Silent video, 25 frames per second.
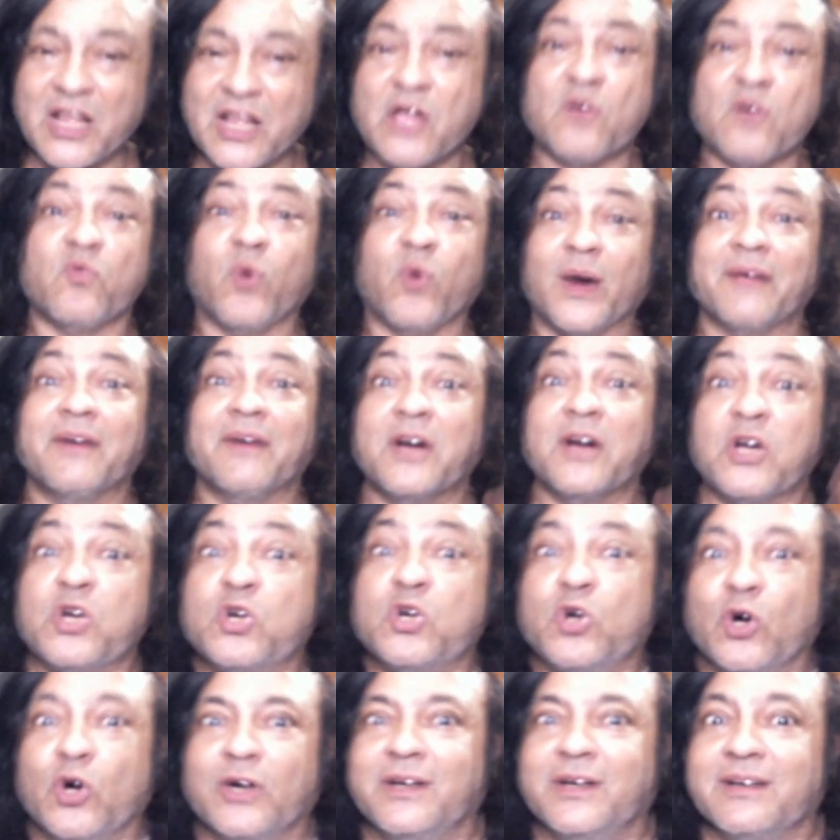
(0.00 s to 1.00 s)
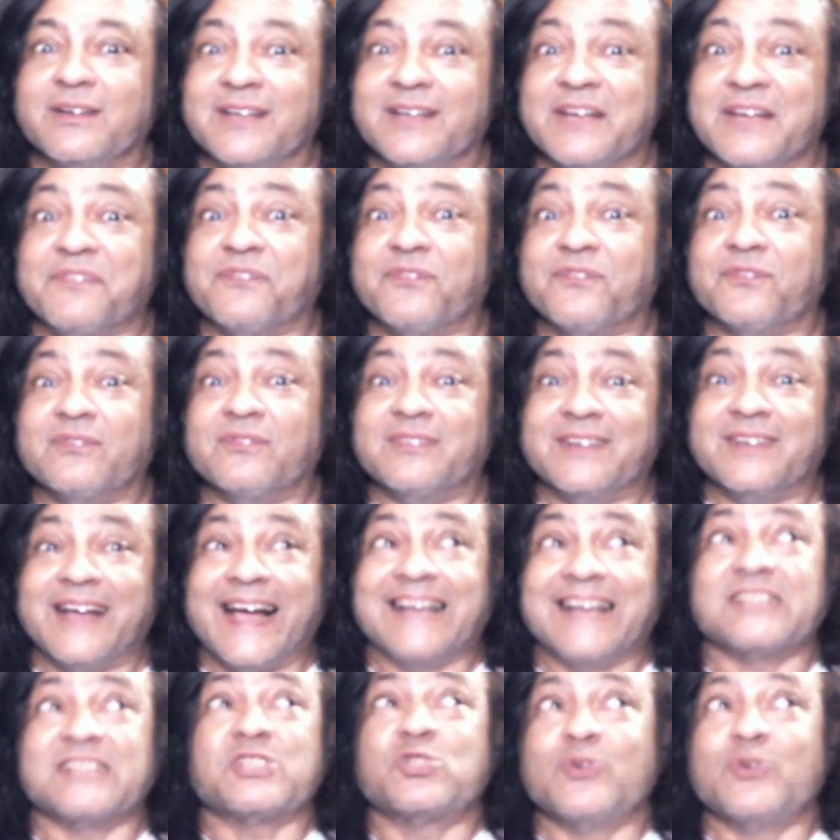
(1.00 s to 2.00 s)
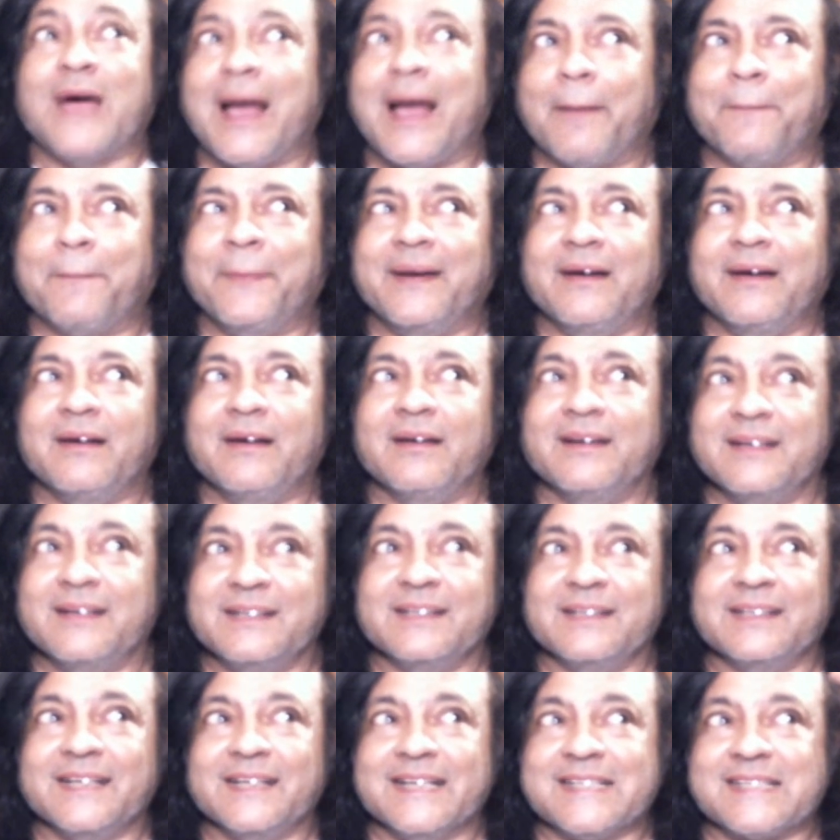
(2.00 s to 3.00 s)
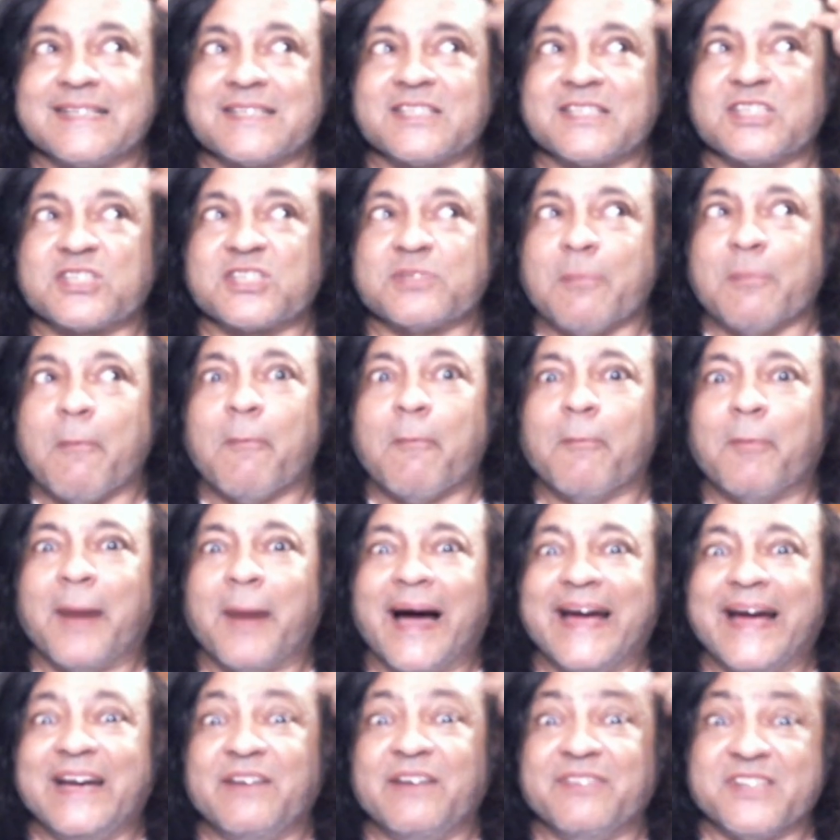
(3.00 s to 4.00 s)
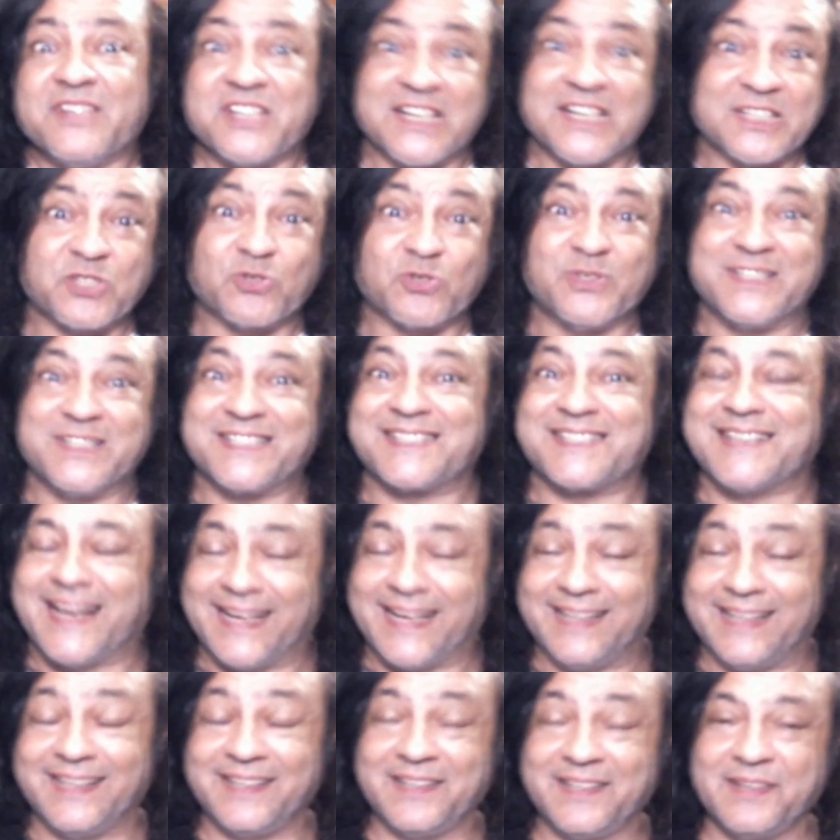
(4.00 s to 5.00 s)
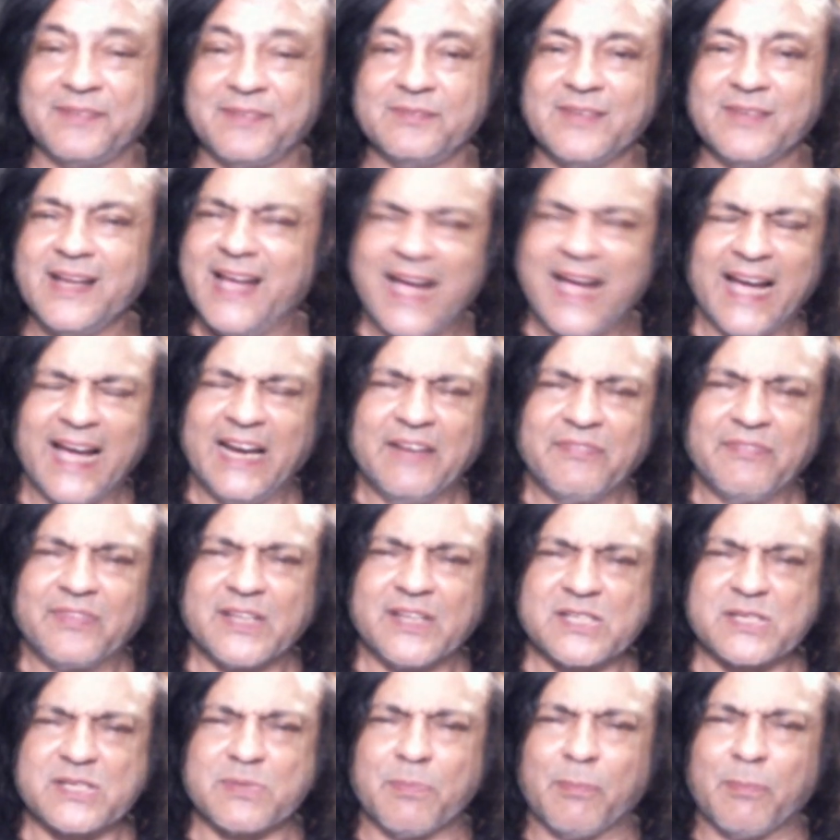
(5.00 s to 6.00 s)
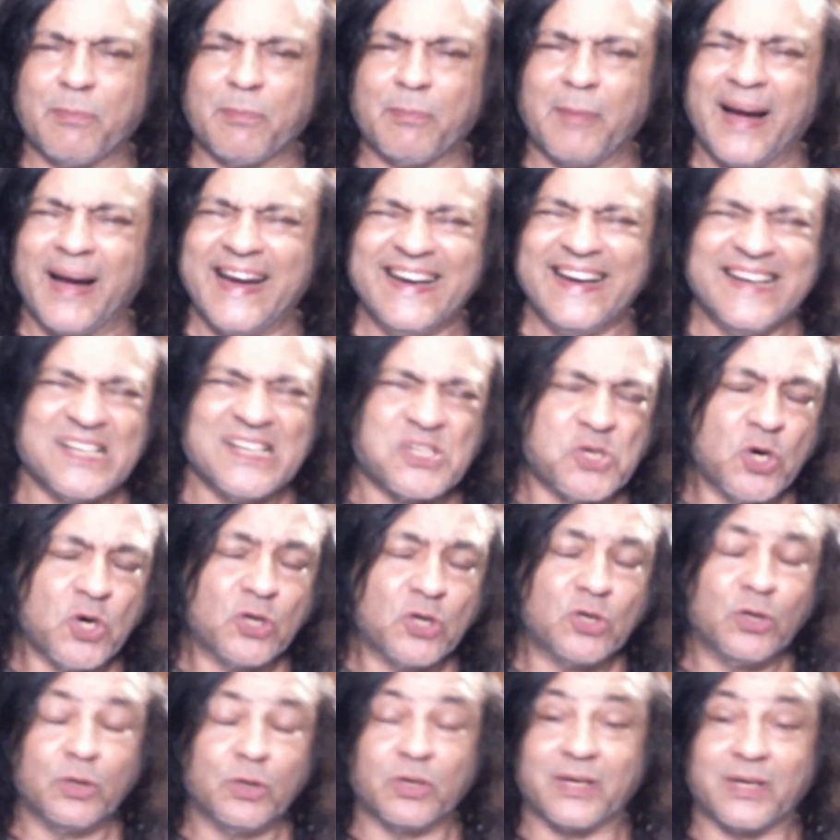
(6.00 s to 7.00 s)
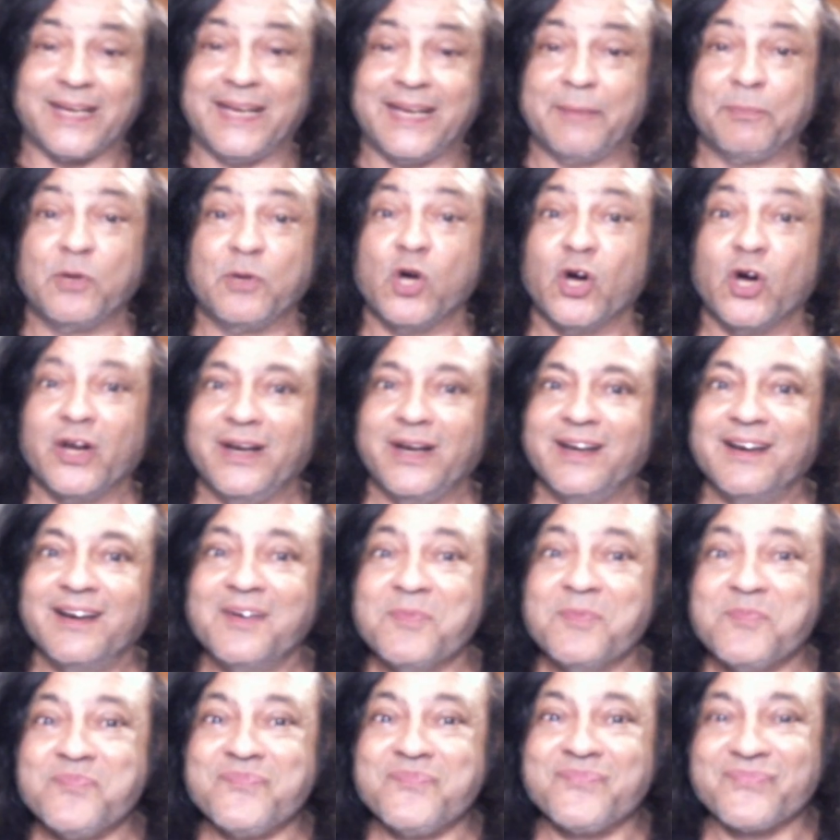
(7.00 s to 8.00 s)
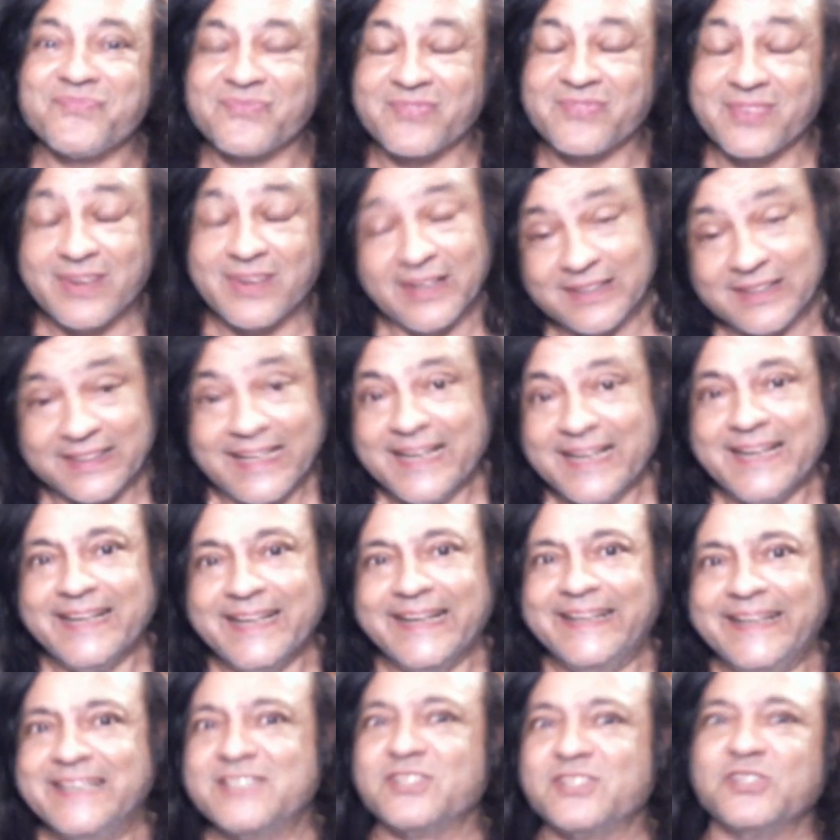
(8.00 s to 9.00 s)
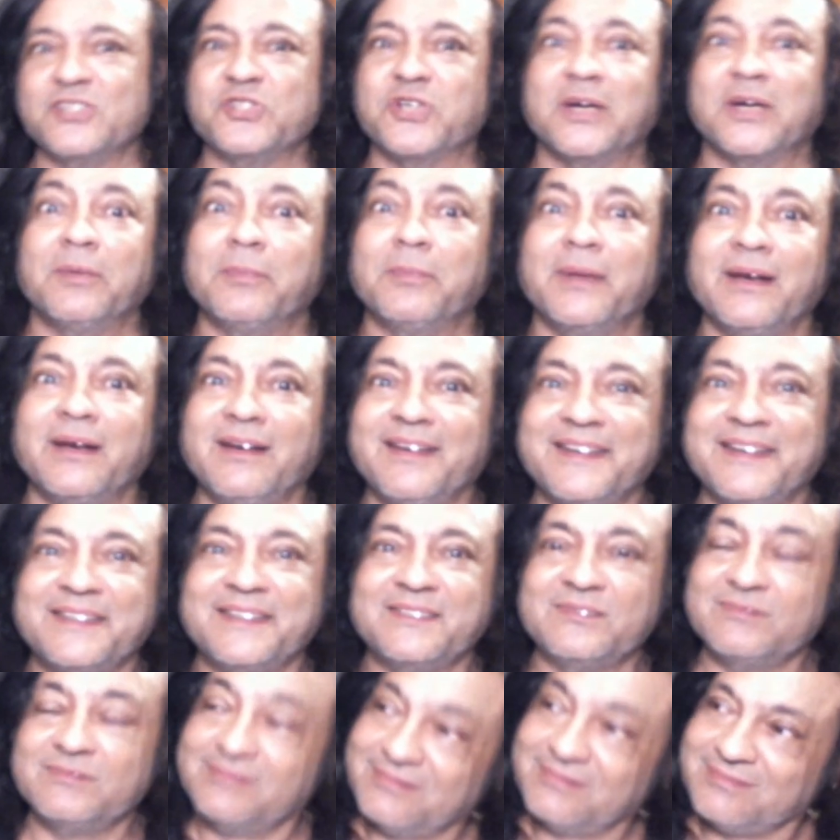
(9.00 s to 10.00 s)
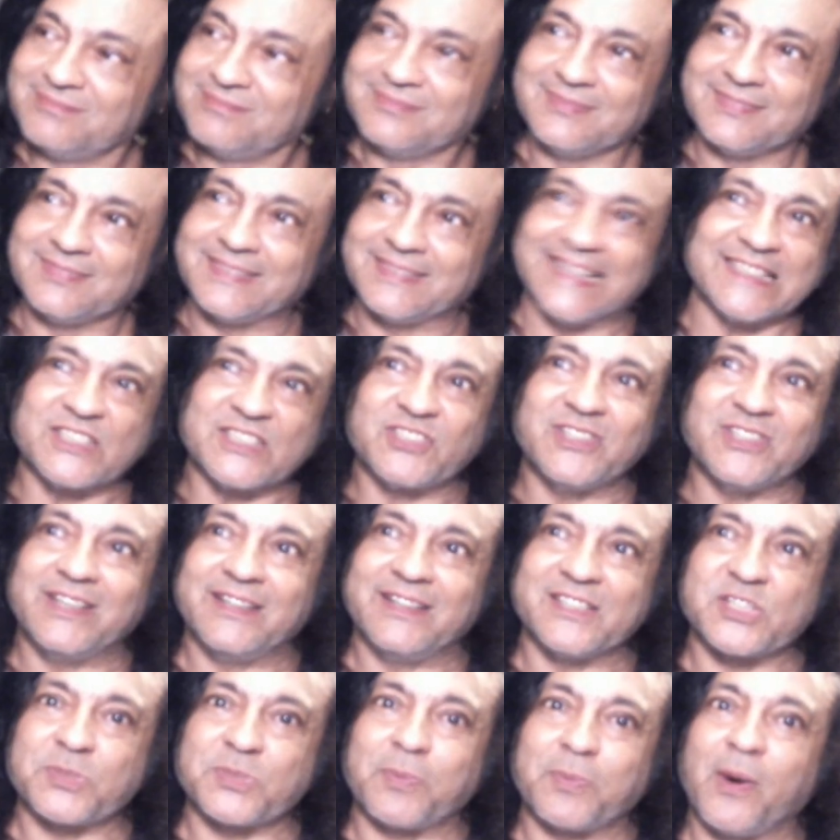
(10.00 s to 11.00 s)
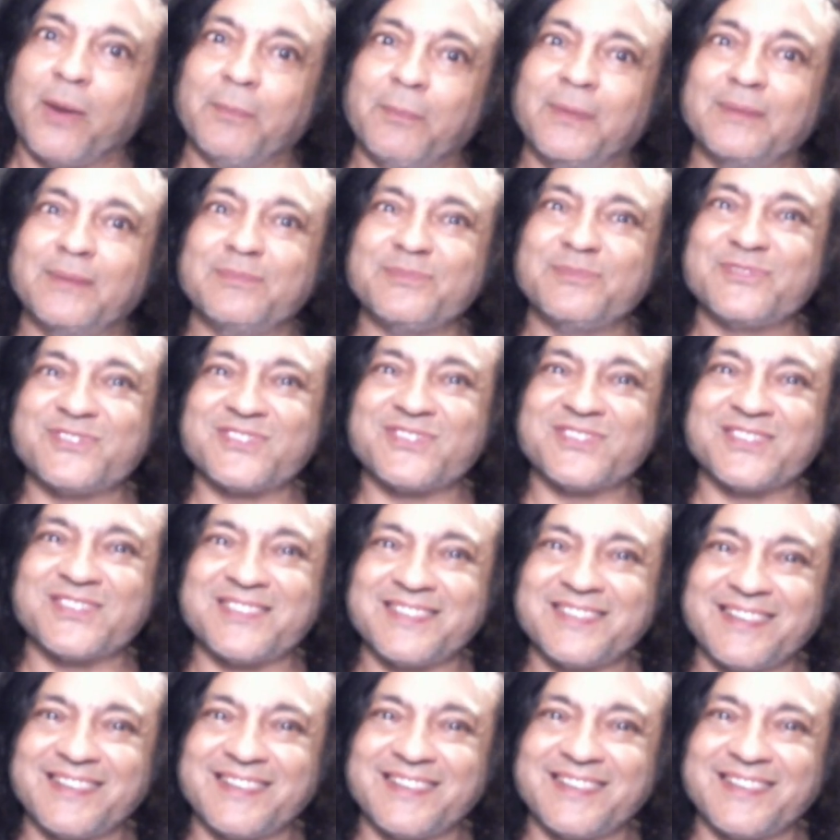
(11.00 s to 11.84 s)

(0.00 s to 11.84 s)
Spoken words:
Whatever good has to happen, it's this mind which has to decide it. And if this mind is not going to keep good, then ladies and gentlemen, there's serious problems.